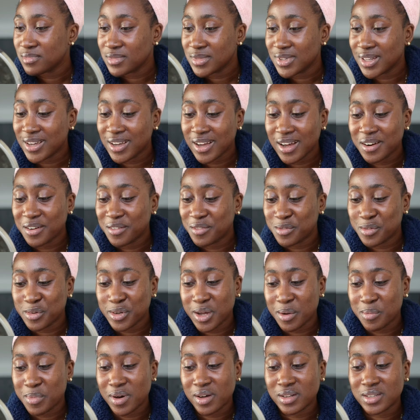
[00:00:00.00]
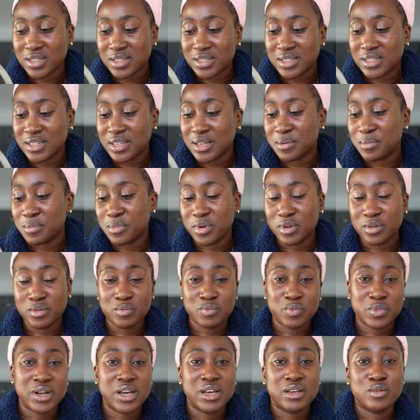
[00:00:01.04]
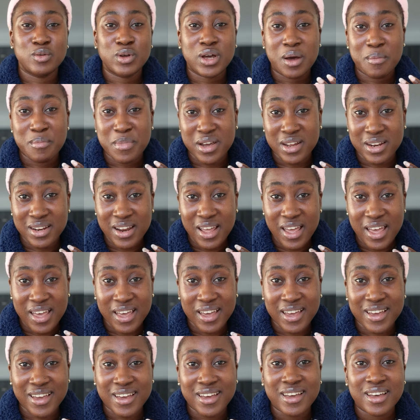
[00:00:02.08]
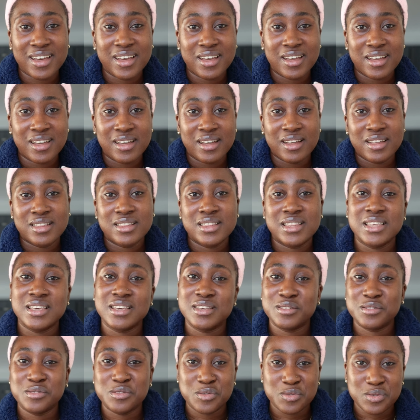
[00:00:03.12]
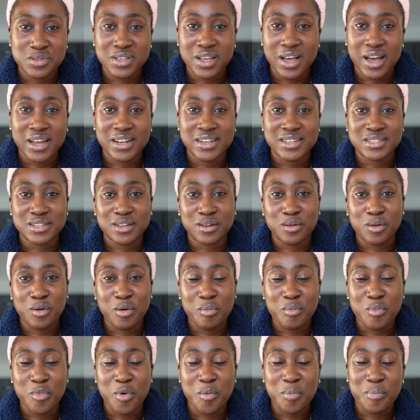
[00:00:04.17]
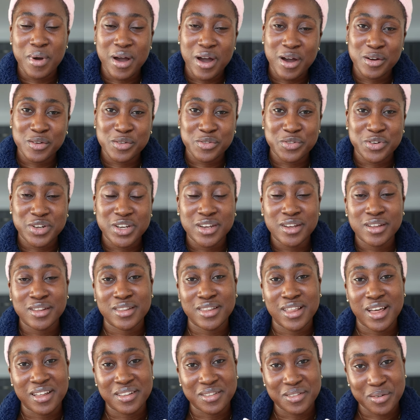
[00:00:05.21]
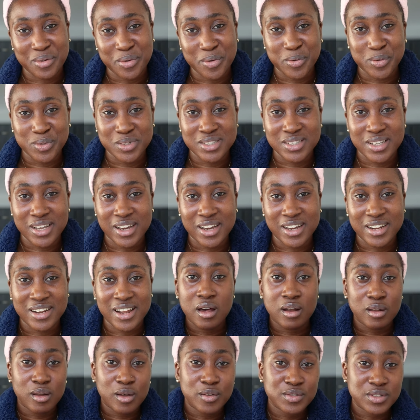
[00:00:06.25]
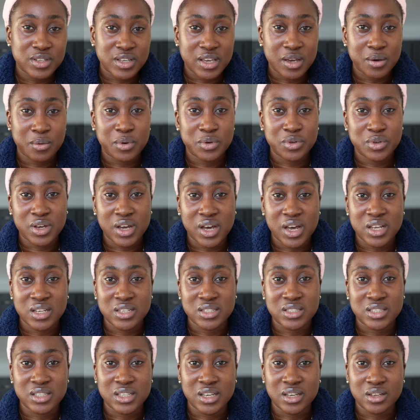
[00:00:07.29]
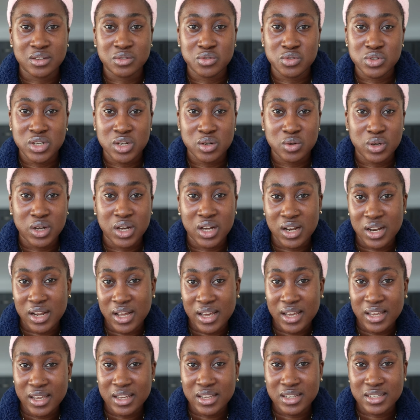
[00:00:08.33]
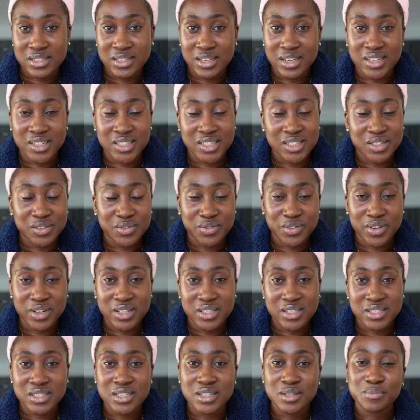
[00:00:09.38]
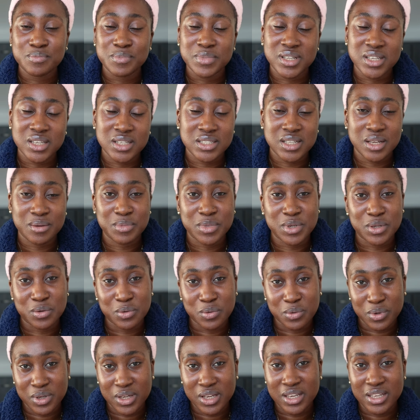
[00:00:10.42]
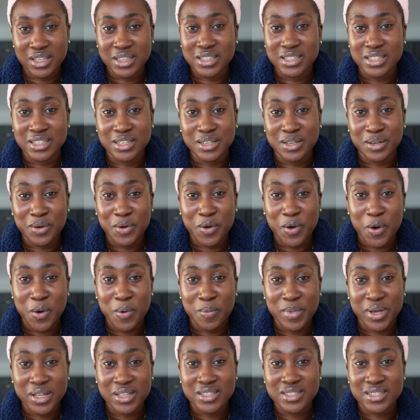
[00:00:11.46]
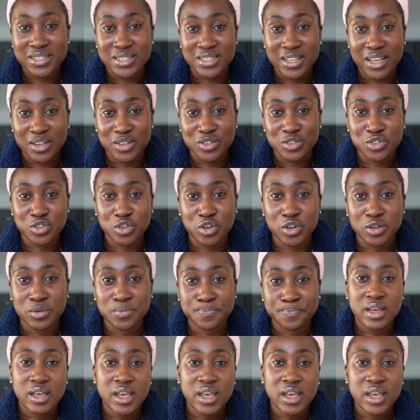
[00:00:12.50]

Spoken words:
they kind of look about the same. But when I look at my neck, the new side is a lot more powdery than the old side. I'd love to hear what you guys think. Do they look alike? Is there a difference? Please let me know in the comment section.